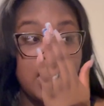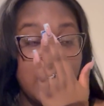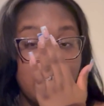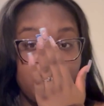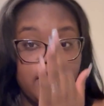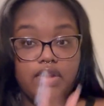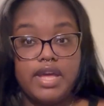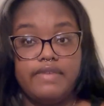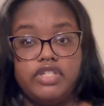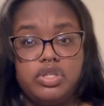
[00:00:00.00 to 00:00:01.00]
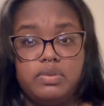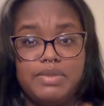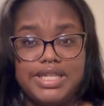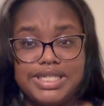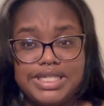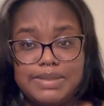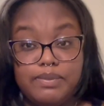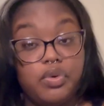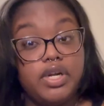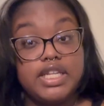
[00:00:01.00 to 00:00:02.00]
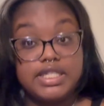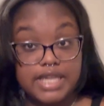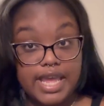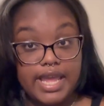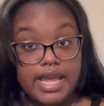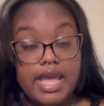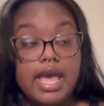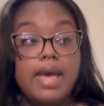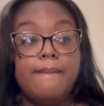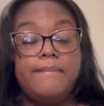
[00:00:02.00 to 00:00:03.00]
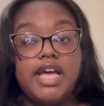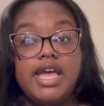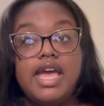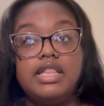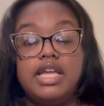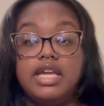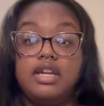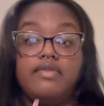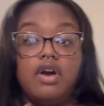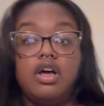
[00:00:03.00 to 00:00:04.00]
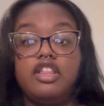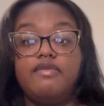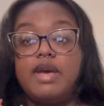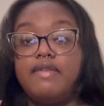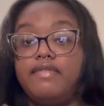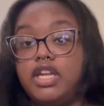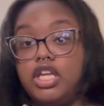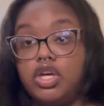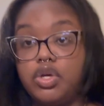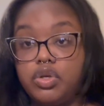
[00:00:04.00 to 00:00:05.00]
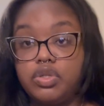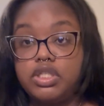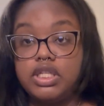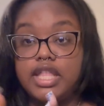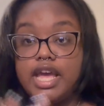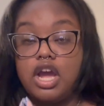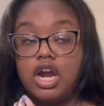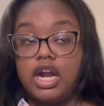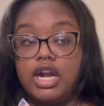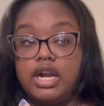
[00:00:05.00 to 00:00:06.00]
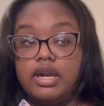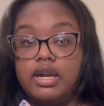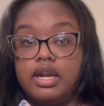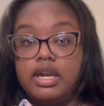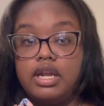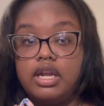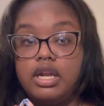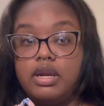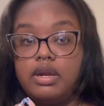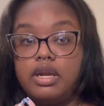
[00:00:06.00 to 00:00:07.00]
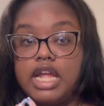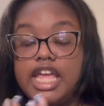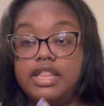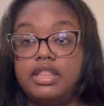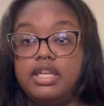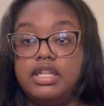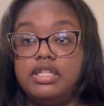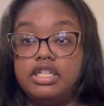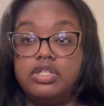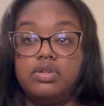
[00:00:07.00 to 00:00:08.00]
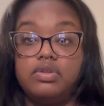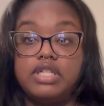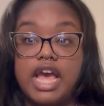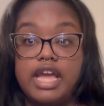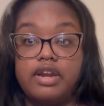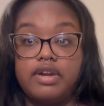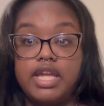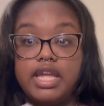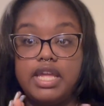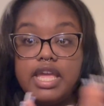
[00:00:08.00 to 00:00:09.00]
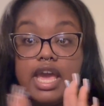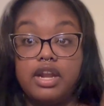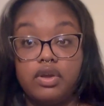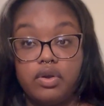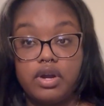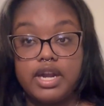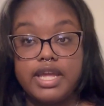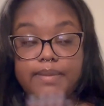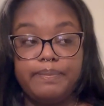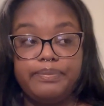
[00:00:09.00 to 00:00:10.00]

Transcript: I really don't have too much more to say. But at the end of all of my videos that are in the digital diary category,